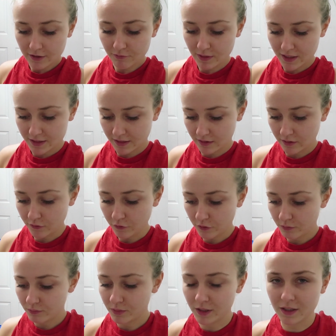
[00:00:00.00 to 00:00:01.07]
save myself,
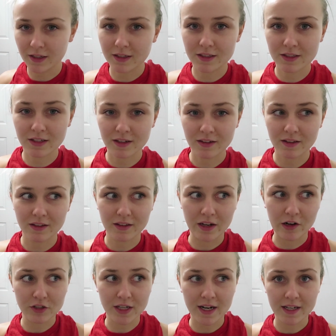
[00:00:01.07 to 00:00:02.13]
because then
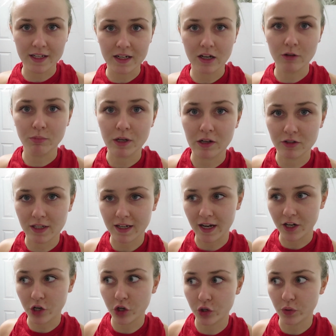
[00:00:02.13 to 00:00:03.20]
I was adding it up and I was like,
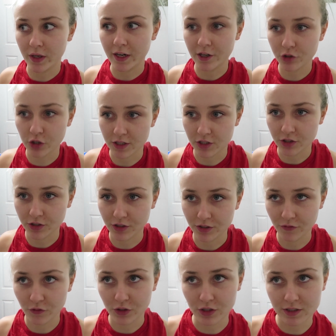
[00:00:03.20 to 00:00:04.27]
I could go to a
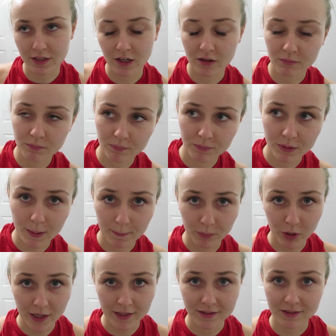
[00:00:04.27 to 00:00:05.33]
hairdresser for the same
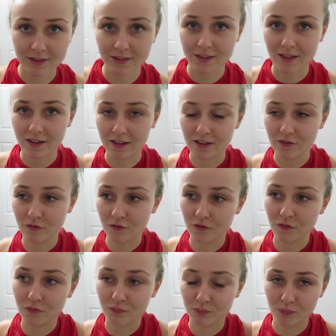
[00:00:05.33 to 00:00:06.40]
price if,
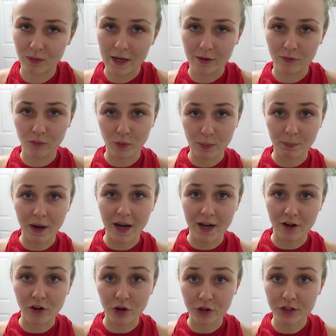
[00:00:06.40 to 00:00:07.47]
like, when
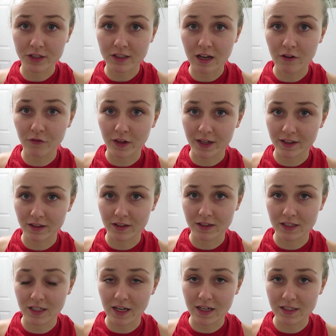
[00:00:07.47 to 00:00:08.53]
buying all the stuff, like the
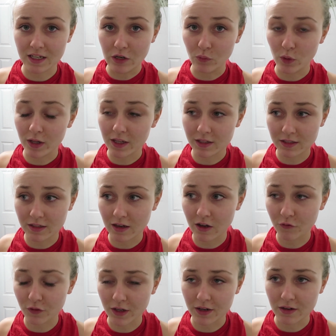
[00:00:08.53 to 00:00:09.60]
T18 Wella
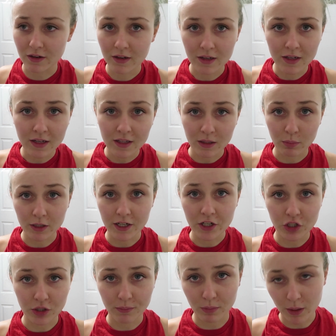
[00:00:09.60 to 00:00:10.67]
stuff and the
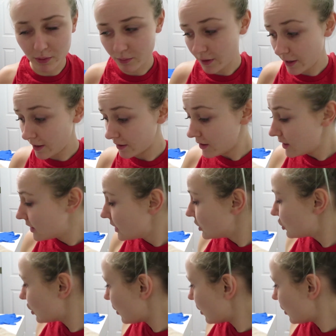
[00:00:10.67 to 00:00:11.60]
bleach and blah blah blah.